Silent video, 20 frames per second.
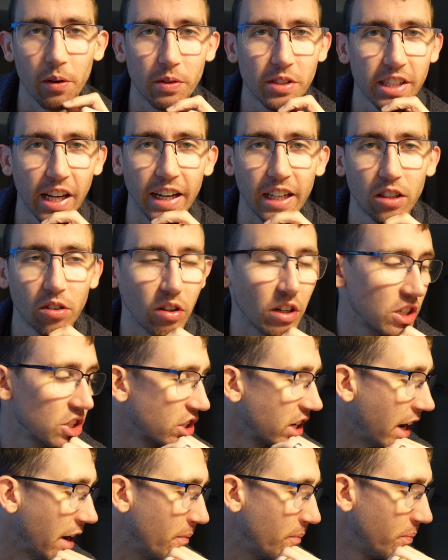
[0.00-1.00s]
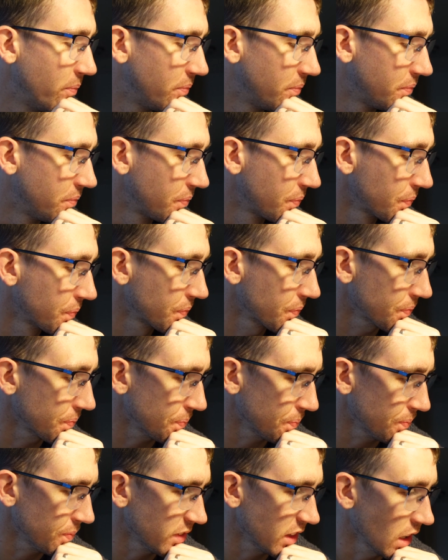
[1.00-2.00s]
was kind of crunch time.
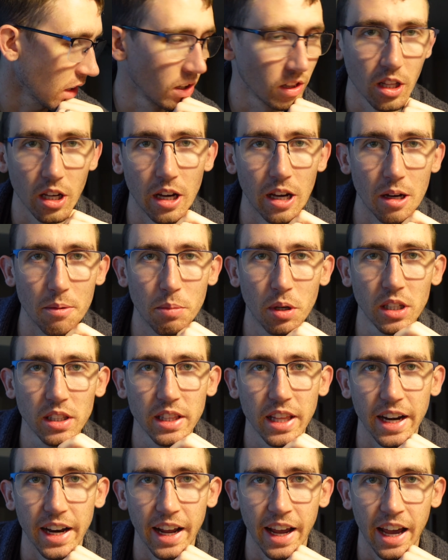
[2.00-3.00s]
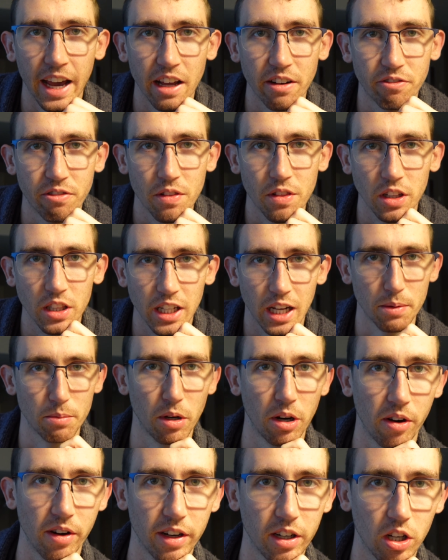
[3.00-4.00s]
The book that I had from the
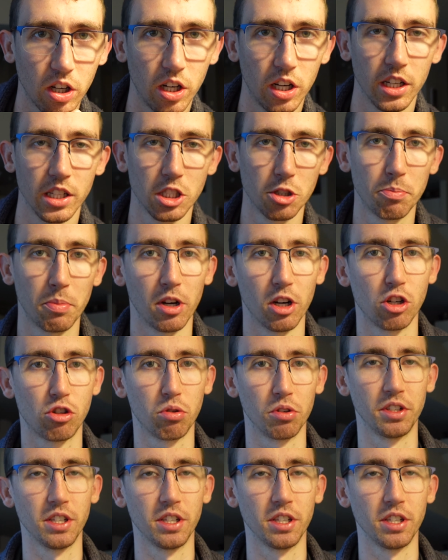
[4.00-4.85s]
library on spiritual